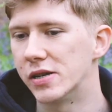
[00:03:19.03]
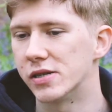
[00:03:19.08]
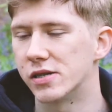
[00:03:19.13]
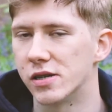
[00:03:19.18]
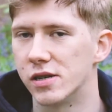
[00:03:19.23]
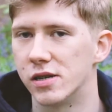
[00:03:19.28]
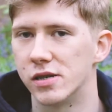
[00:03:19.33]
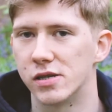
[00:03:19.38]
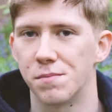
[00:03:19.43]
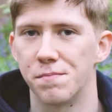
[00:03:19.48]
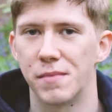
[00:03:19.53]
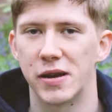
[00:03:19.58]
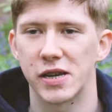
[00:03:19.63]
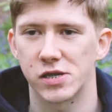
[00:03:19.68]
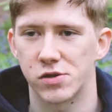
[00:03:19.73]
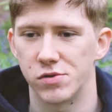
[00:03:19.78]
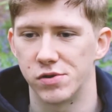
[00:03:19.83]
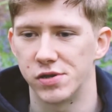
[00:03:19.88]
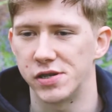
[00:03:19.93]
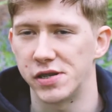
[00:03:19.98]
is a, is a
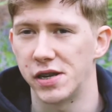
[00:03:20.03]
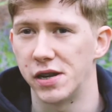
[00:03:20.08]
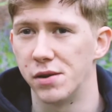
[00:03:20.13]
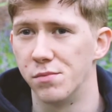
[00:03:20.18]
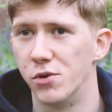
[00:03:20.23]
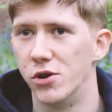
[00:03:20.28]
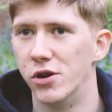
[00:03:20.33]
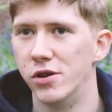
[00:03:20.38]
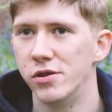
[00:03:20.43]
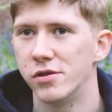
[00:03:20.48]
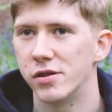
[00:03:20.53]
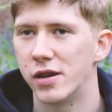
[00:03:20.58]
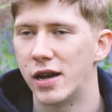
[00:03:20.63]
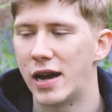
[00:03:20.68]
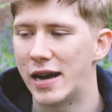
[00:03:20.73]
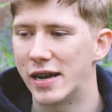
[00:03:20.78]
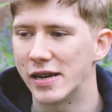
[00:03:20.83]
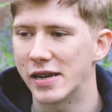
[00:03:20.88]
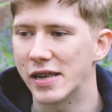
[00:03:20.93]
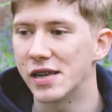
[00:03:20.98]
master of cinema,
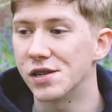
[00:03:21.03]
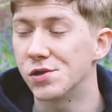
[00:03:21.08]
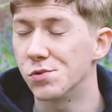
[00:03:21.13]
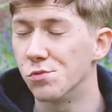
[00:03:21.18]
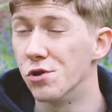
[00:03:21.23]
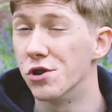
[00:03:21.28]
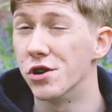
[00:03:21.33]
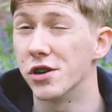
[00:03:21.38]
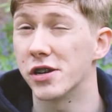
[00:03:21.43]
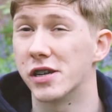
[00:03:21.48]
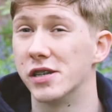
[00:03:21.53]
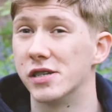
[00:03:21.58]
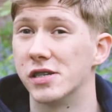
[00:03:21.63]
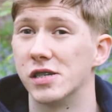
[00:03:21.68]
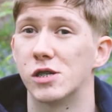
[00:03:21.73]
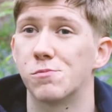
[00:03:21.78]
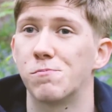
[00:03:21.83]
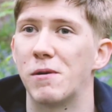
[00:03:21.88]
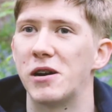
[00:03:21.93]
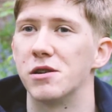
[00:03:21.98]
and his work
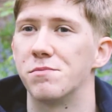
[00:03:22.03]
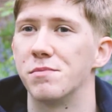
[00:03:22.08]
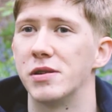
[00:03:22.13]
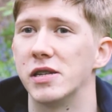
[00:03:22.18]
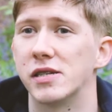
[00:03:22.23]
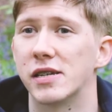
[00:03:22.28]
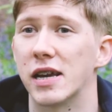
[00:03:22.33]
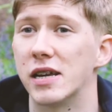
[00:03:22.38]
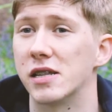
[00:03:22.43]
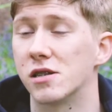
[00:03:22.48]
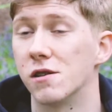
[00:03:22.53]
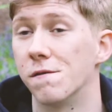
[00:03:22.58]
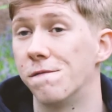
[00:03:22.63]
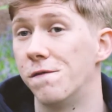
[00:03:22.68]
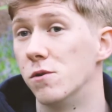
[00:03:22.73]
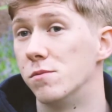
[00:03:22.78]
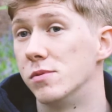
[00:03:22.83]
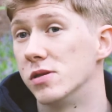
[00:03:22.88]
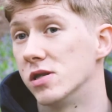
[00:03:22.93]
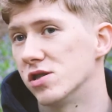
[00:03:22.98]
has inspired me to get into
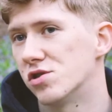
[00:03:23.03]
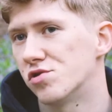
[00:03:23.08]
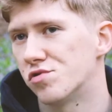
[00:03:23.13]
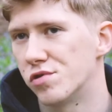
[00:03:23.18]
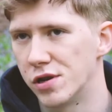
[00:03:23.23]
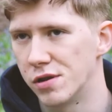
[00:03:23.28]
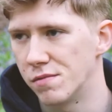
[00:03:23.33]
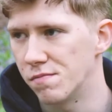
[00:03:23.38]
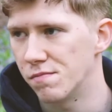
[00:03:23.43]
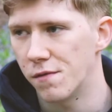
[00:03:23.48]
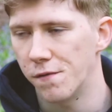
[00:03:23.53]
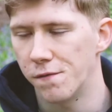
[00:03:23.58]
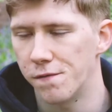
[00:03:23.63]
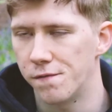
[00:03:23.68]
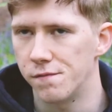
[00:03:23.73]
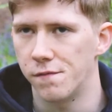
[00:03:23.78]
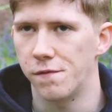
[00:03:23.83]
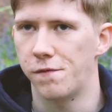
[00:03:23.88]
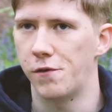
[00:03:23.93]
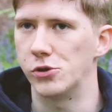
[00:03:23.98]
the film industry.
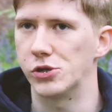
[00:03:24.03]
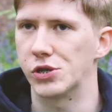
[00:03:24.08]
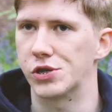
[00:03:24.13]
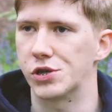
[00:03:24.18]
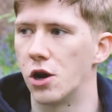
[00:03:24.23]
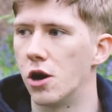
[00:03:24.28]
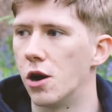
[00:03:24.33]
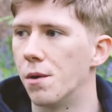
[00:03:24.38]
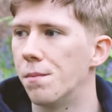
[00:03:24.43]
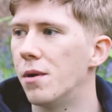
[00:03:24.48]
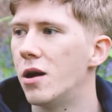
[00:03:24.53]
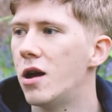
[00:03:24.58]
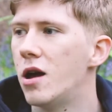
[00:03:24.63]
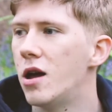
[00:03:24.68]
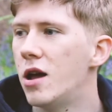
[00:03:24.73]
Full stop.